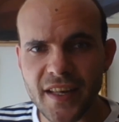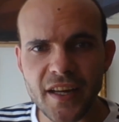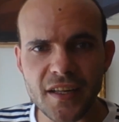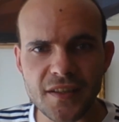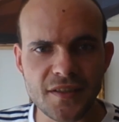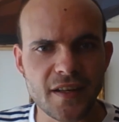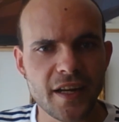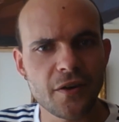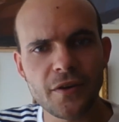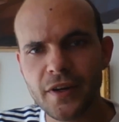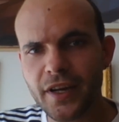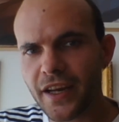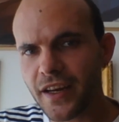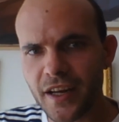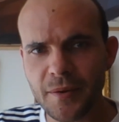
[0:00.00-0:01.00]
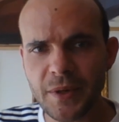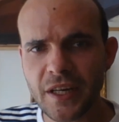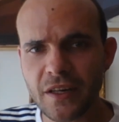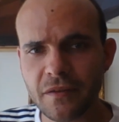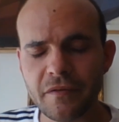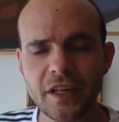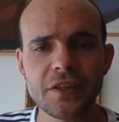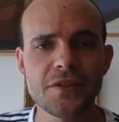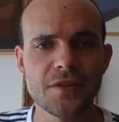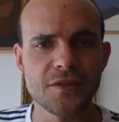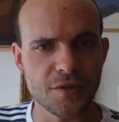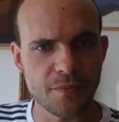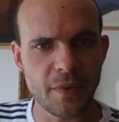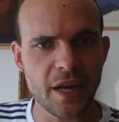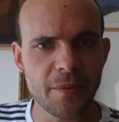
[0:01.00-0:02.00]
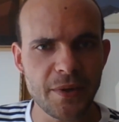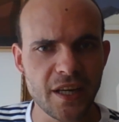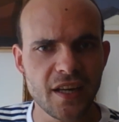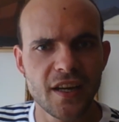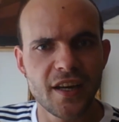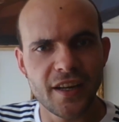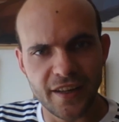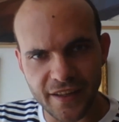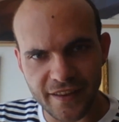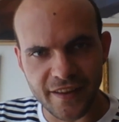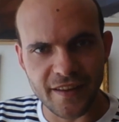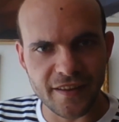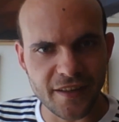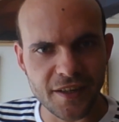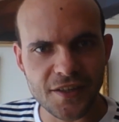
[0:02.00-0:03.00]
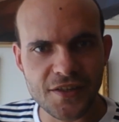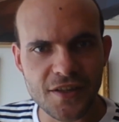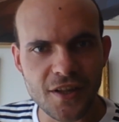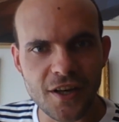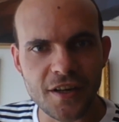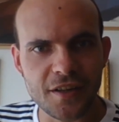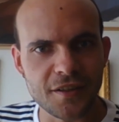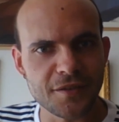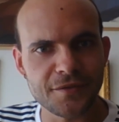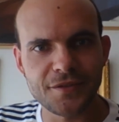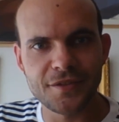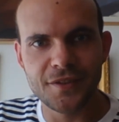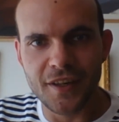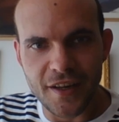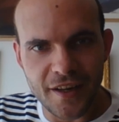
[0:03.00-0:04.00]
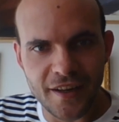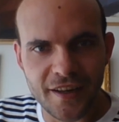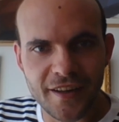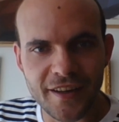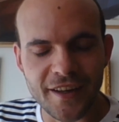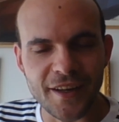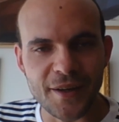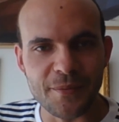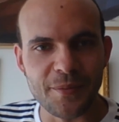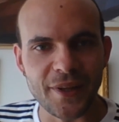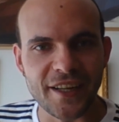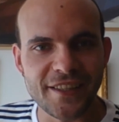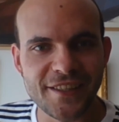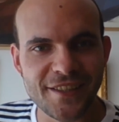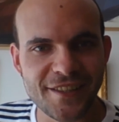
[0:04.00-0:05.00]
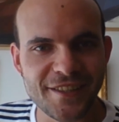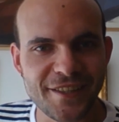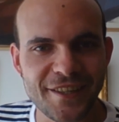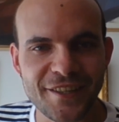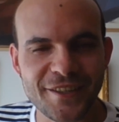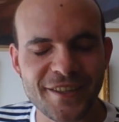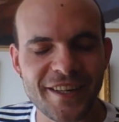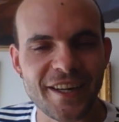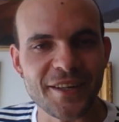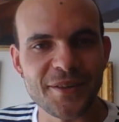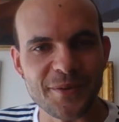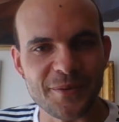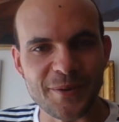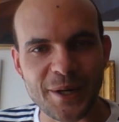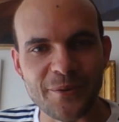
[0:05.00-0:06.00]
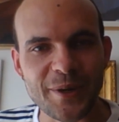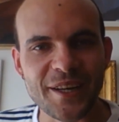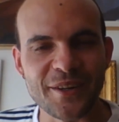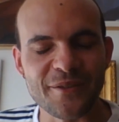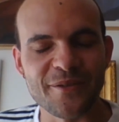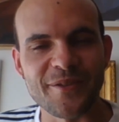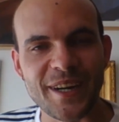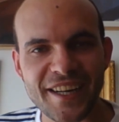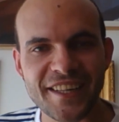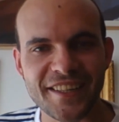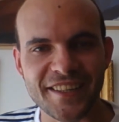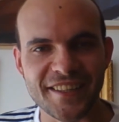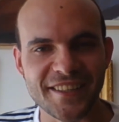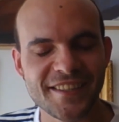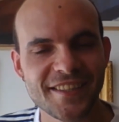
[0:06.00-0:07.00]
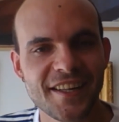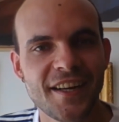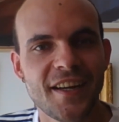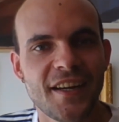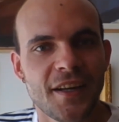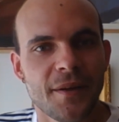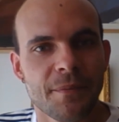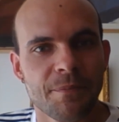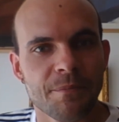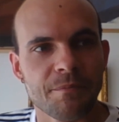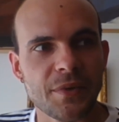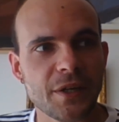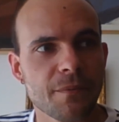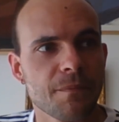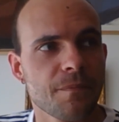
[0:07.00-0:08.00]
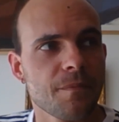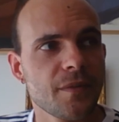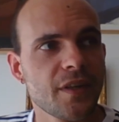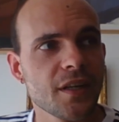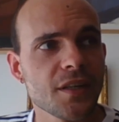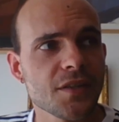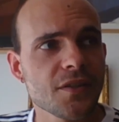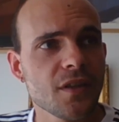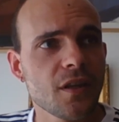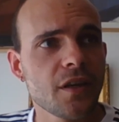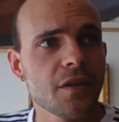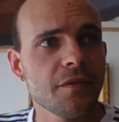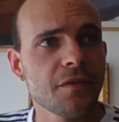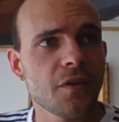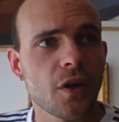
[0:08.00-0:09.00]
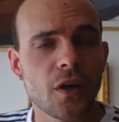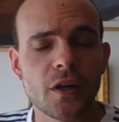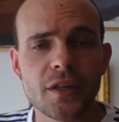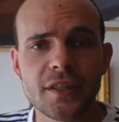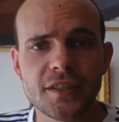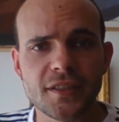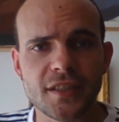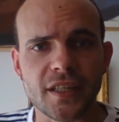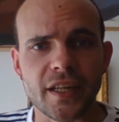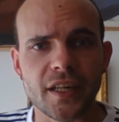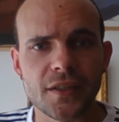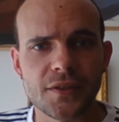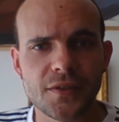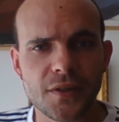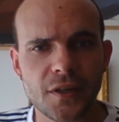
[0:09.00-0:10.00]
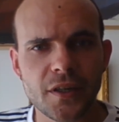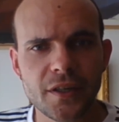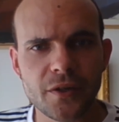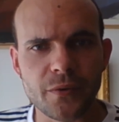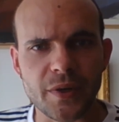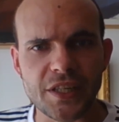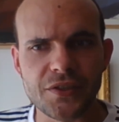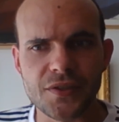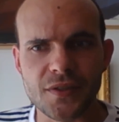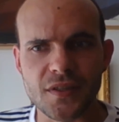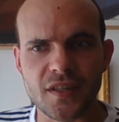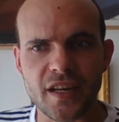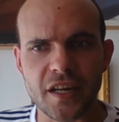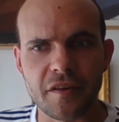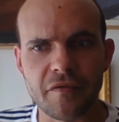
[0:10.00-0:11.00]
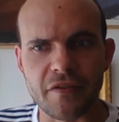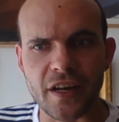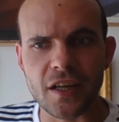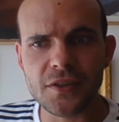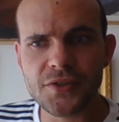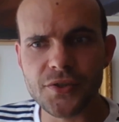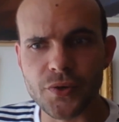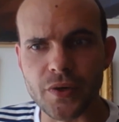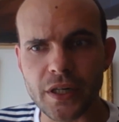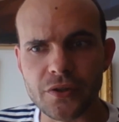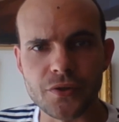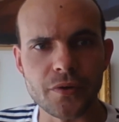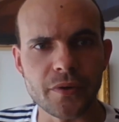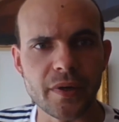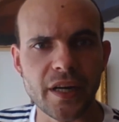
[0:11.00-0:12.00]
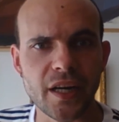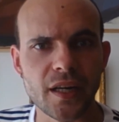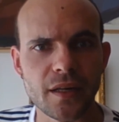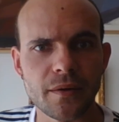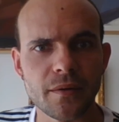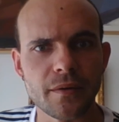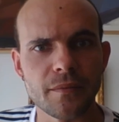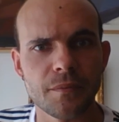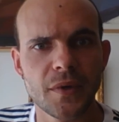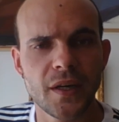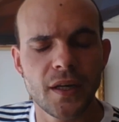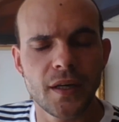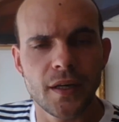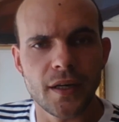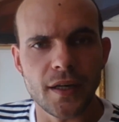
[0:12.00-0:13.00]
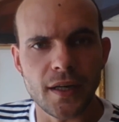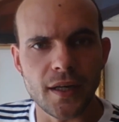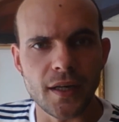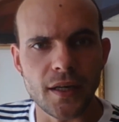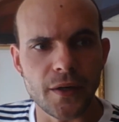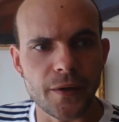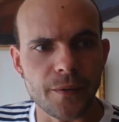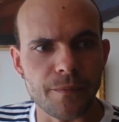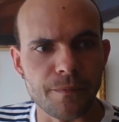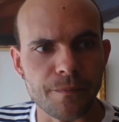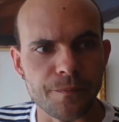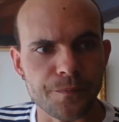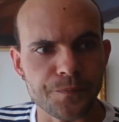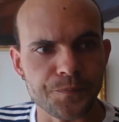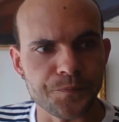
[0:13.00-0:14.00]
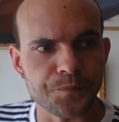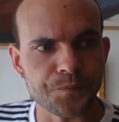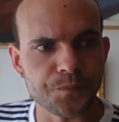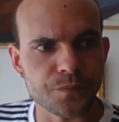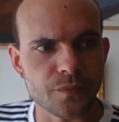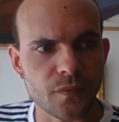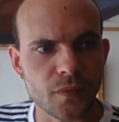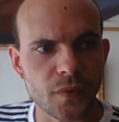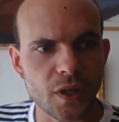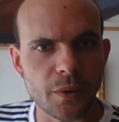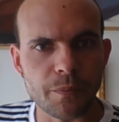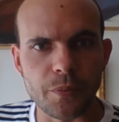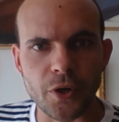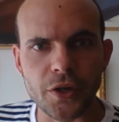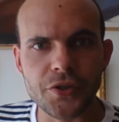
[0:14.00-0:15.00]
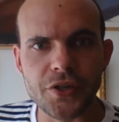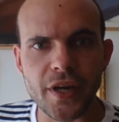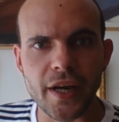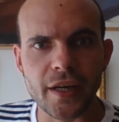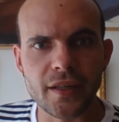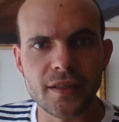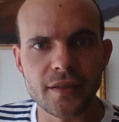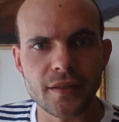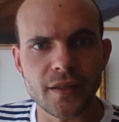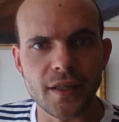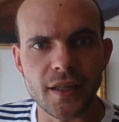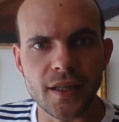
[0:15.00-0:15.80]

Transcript: things, like, okay, naming conventions, maybe there's a lot of places in the internet where we can find this. But there's a lot of other things, other questions like file structuring and um, project